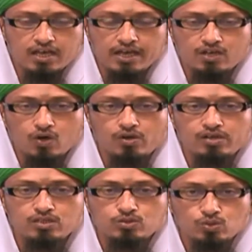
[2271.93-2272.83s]
and
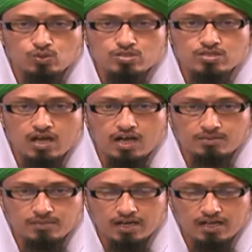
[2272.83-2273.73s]
only those
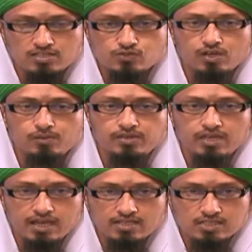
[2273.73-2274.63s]
amals will be
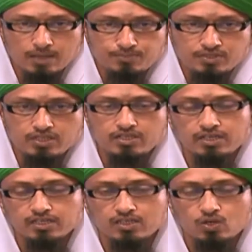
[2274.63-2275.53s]
accepted
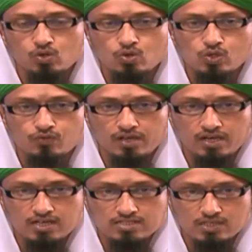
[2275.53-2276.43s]
in the court of
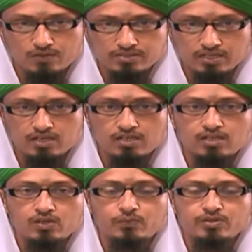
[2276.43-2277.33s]
Allah Azza wa Jal
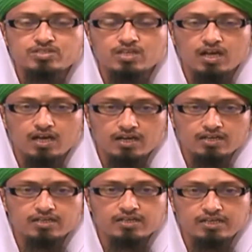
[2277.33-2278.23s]
which are
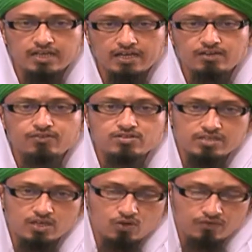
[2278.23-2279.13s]
done for
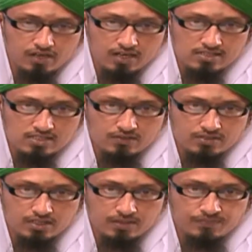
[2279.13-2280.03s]
sake of Allah Azza wa
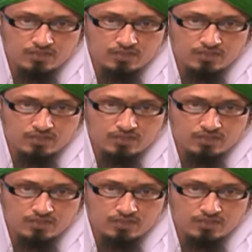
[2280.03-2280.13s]
Jal.